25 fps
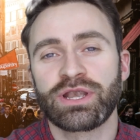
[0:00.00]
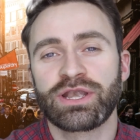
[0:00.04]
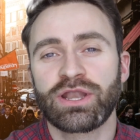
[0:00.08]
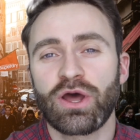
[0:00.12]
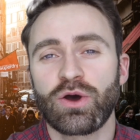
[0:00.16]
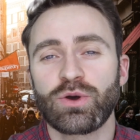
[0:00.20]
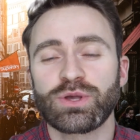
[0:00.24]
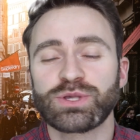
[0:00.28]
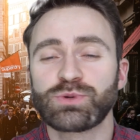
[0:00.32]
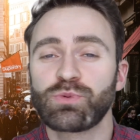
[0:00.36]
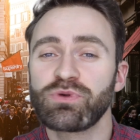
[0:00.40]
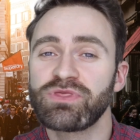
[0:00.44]

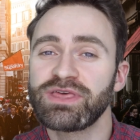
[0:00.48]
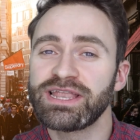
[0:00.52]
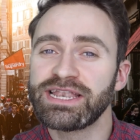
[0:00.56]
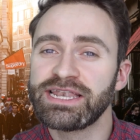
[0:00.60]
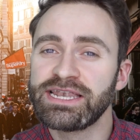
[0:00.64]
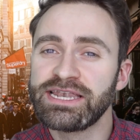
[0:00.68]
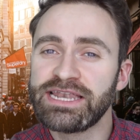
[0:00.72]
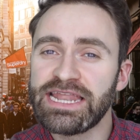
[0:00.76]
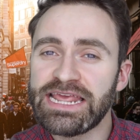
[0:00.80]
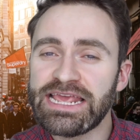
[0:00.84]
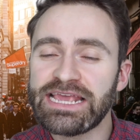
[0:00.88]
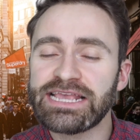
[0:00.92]
those, with a
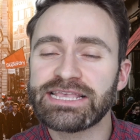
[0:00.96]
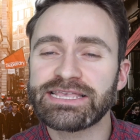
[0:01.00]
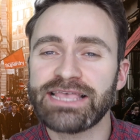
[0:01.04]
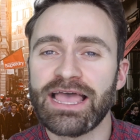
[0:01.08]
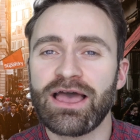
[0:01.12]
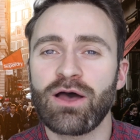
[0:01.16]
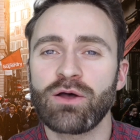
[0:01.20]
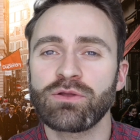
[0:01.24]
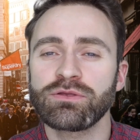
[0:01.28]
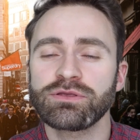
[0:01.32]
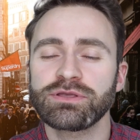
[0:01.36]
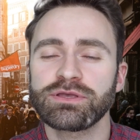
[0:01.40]
D
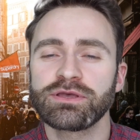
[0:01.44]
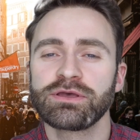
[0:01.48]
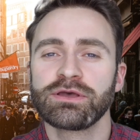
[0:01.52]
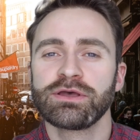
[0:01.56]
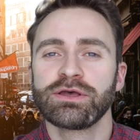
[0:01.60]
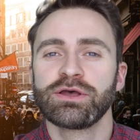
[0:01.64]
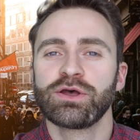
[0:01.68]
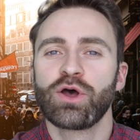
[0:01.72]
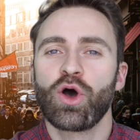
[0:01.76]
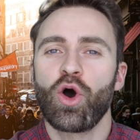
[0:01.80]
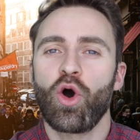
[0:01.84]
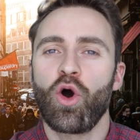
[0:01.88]
sound
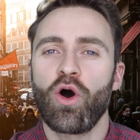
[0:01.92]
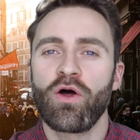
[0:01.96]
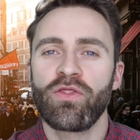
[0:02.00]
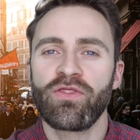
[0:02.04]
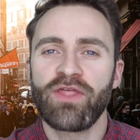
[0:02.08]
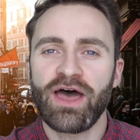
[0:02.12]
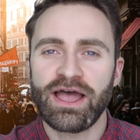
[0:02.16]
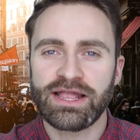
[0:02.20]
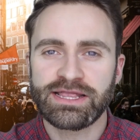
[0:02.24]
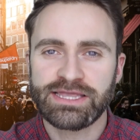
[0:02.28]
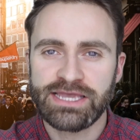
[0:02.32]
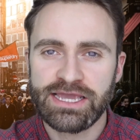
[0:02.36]

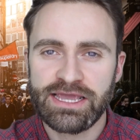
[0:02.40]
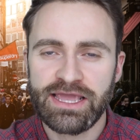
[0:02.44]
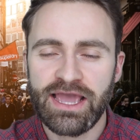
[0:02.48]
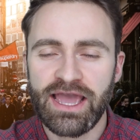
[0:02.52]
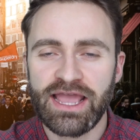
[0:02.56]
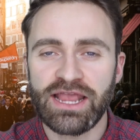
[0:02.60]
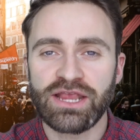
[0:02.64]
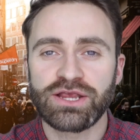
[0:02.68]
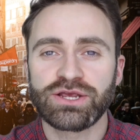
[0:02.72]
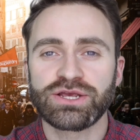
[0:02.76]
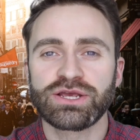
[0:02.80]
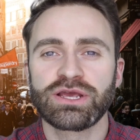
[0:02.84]
on that T
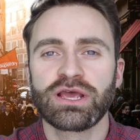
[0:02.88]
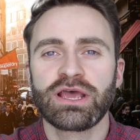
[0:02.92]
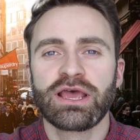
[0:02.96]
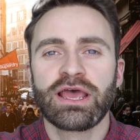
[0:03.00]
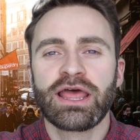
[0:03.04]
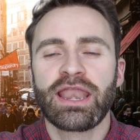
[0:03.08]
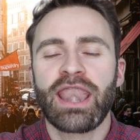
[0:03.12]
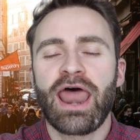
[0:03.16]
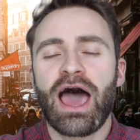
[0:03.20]
H.